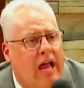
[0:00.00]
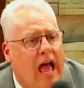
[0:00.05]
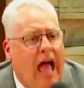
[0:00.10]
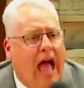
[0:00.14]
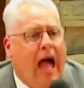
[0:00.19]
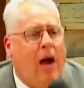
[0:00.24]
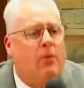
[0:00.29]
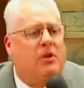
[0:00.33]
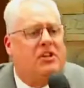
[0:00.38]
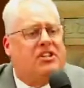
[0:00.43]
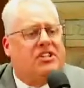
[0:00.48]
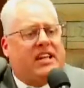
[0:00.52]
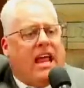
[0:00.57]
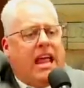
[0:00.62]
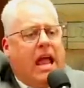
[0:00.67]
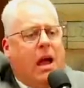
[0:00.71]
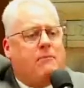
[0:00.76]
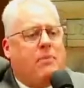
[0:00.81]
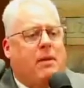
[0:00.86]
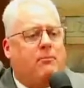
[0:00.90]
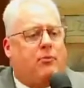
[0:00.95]
I would stay
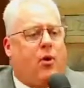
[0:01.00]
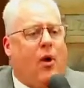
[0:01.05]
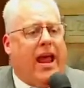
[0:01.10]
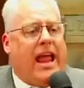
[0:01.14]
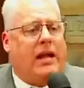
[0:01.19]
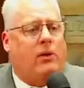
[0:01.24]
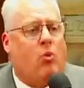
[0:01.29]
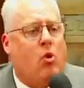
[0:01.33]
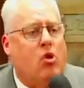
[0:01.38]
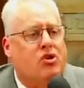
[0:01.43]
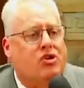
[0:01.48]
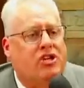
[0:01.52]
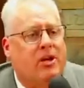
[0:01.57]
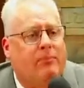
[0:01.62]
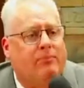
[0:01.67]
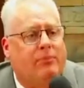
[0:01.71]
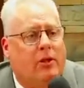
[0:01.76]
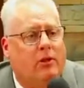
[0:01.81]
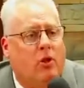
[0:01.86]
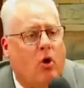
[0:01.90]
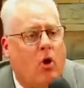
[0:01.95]
up and pray and worship the
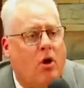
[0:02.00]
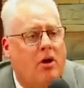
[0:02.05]
Lord.